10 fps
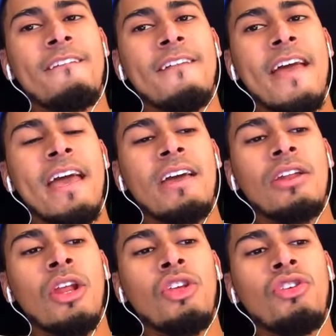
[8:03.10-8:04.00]

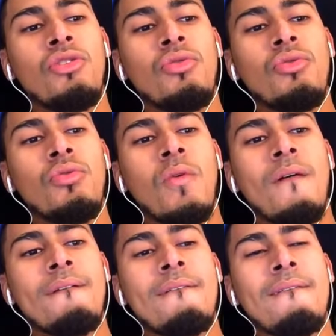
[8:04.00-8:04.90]
and you're
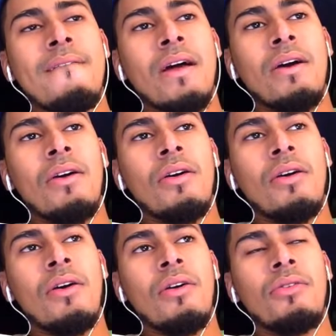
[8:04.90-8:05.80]

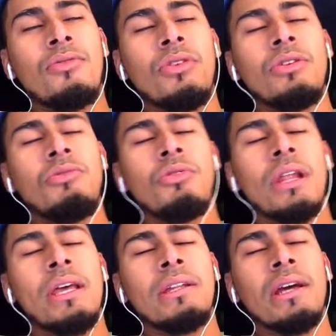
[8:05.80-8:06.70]

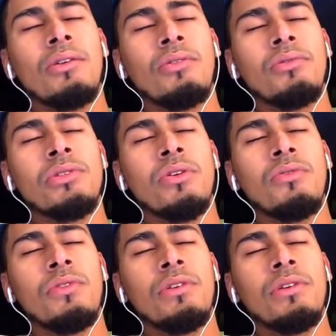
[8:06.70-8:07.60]
laying down on the
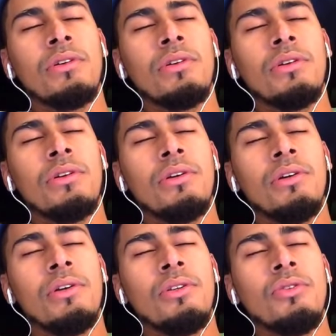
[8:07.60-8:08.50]
sofa.
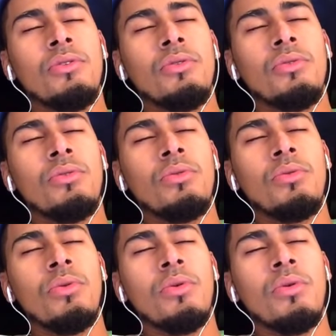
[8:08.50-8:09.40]

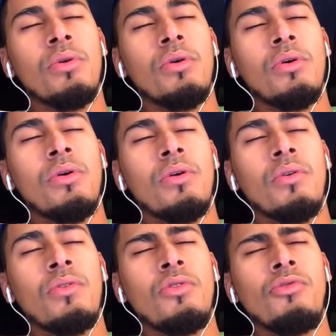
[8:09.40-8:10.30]
You
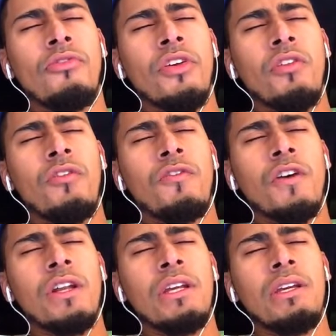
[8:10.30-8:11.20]
you feel
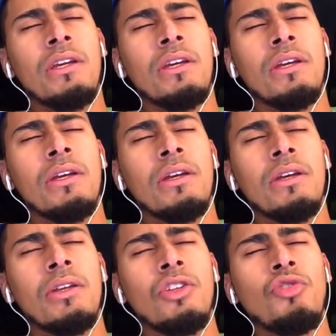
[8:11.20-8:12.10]
funny.
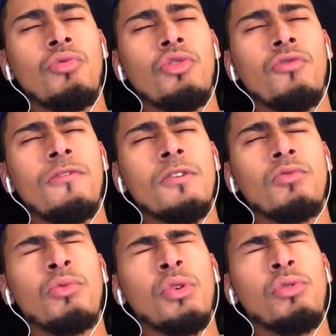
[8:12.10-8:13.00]
You feel
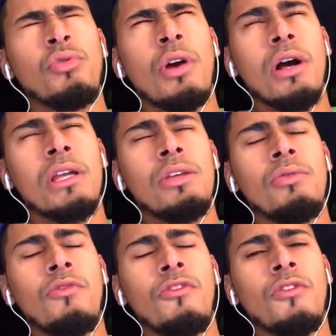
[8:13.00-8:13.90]
real groggy.
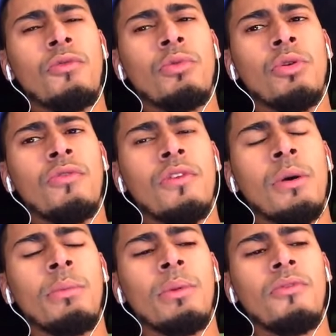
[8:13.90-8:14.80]
You feel real
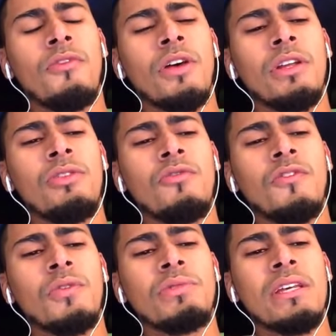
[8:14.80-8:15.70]
funny. You
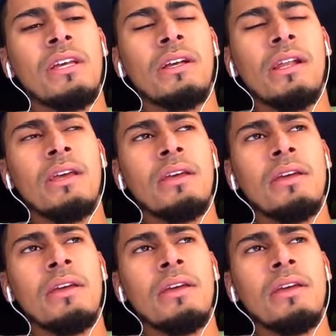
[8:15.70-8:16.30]
feel tingly,